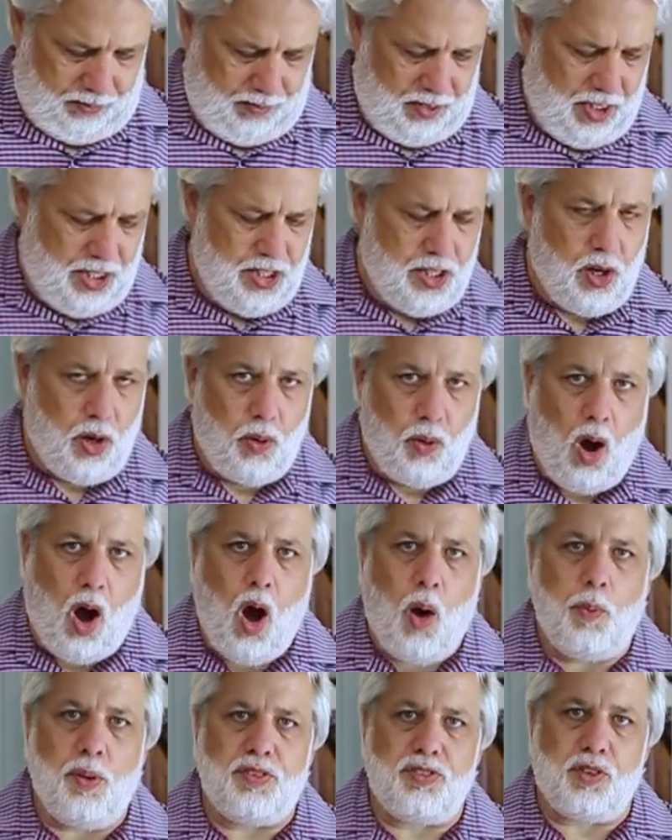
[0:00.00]
You know,
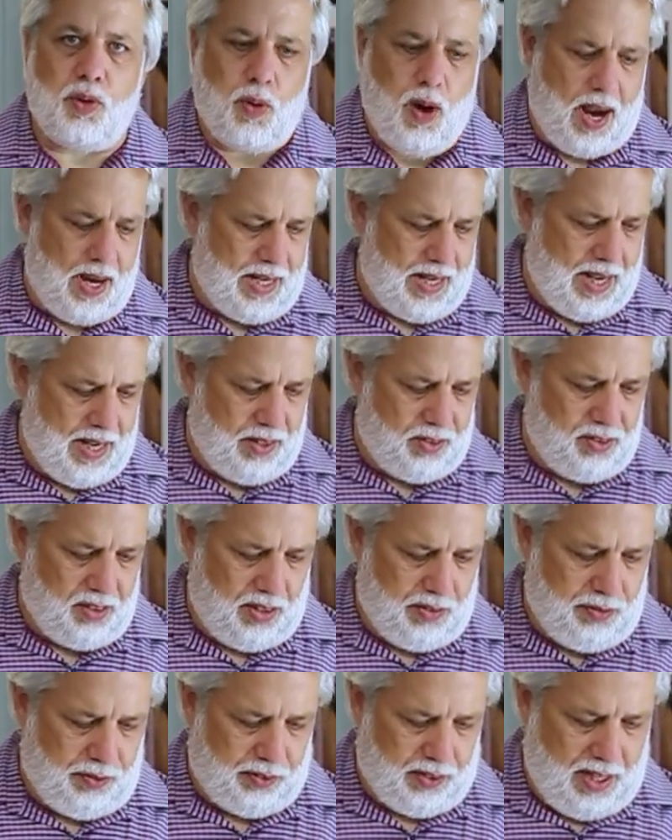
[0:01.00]
always crack eggs
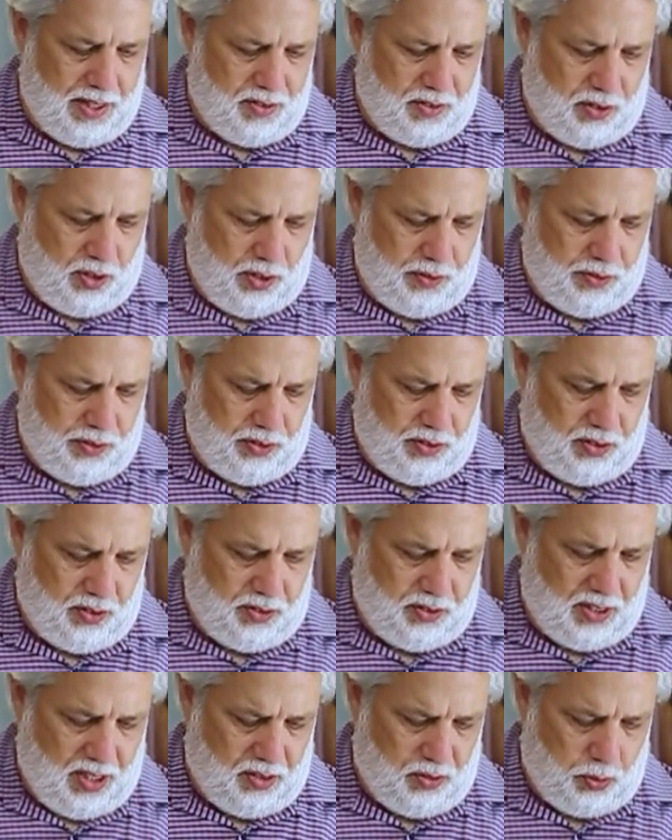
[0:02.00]
on flat
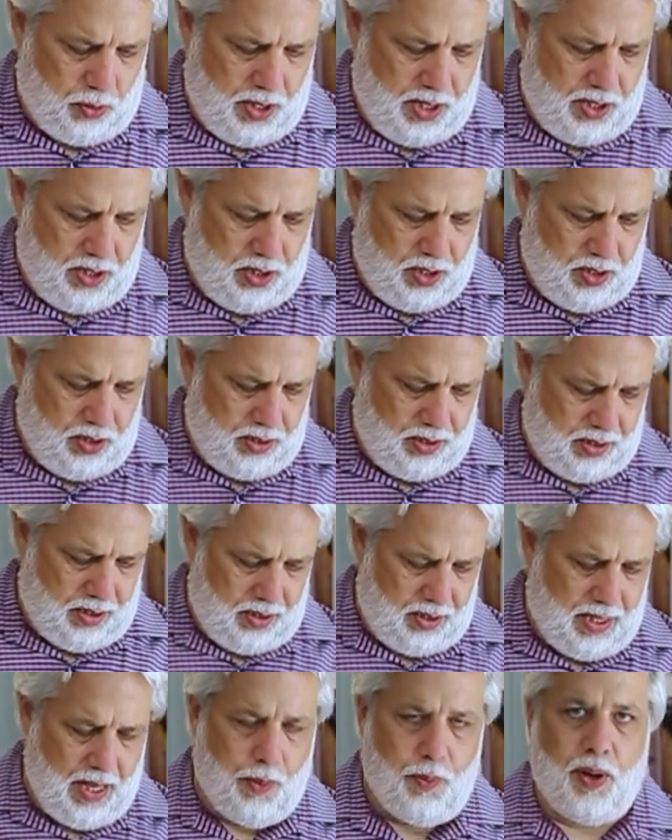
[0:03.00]
surfaces. That
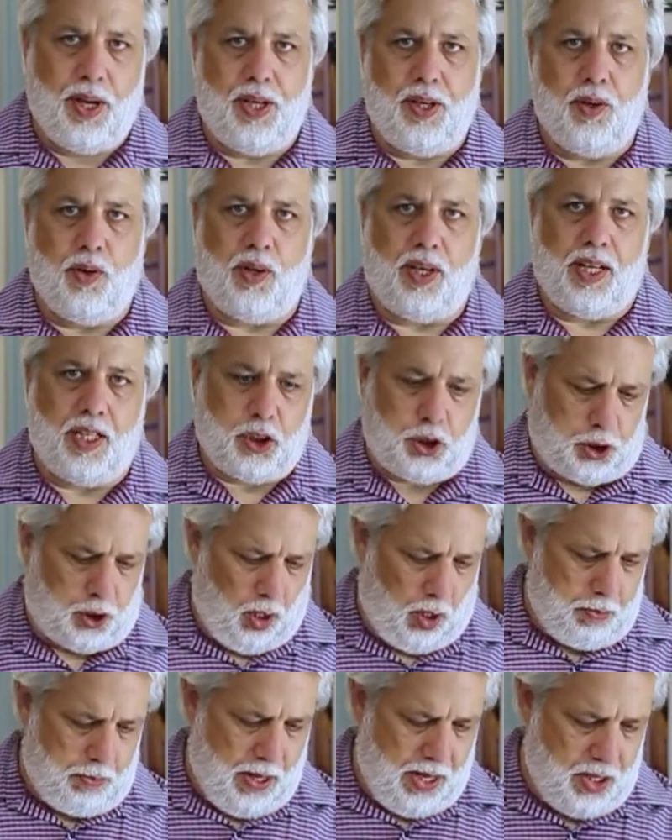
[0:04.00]
way you don't get
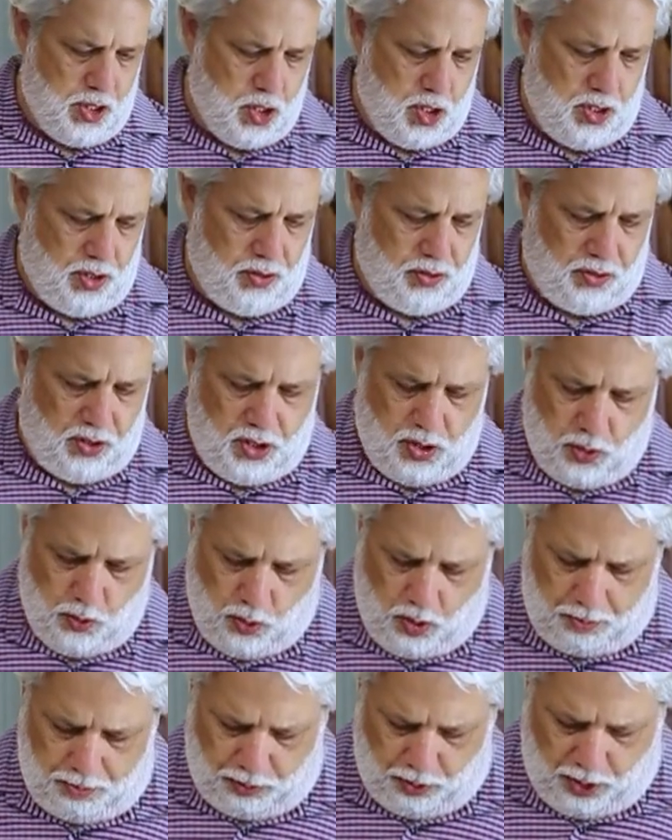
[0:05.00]
sharp edges and you
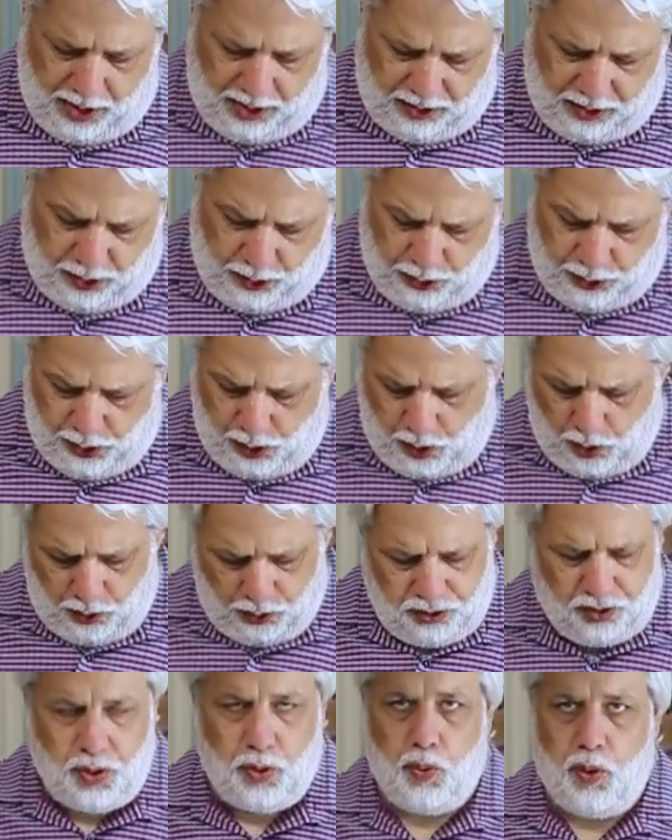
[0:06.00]
won't break your
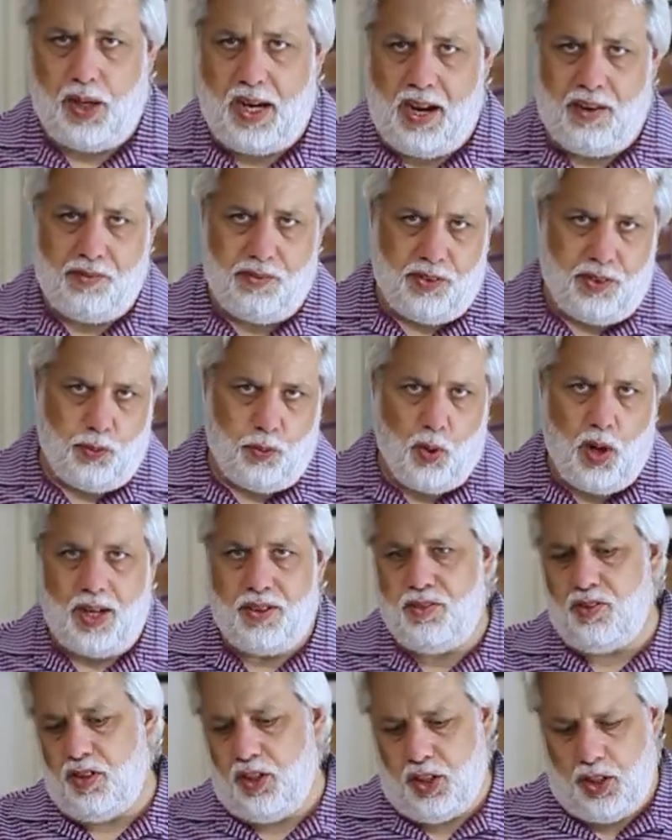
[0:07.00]
yolks and you won't have the
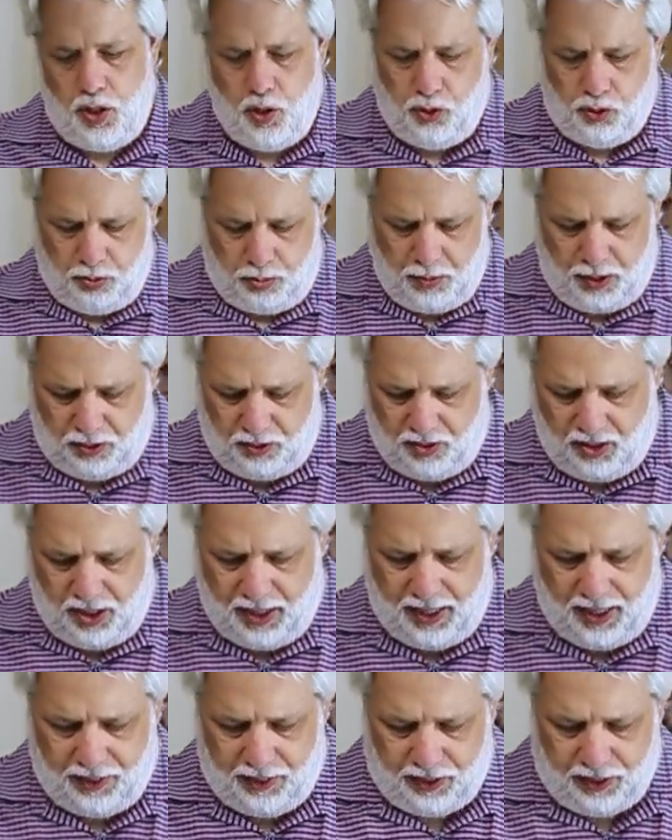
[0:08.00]
whites and the yolks mixed
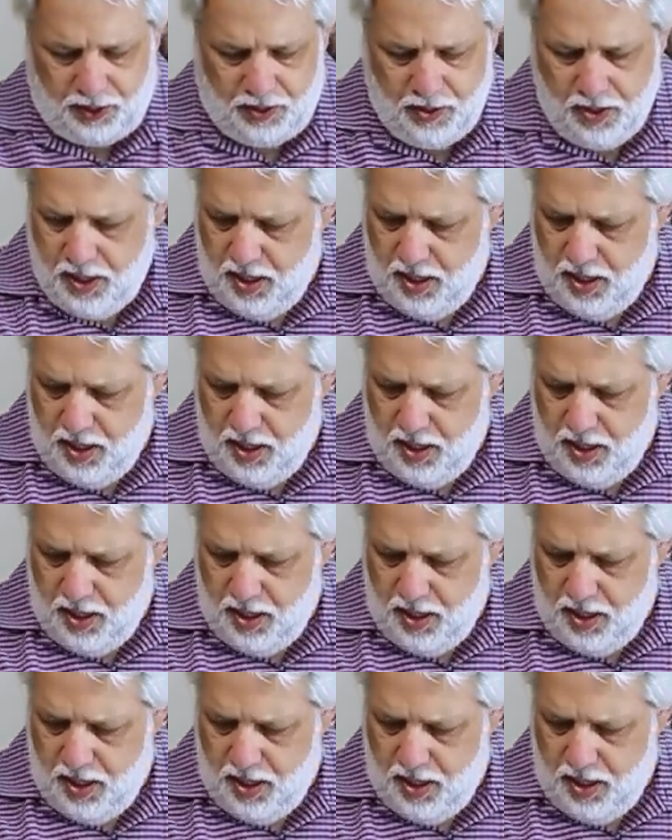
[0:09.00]
together.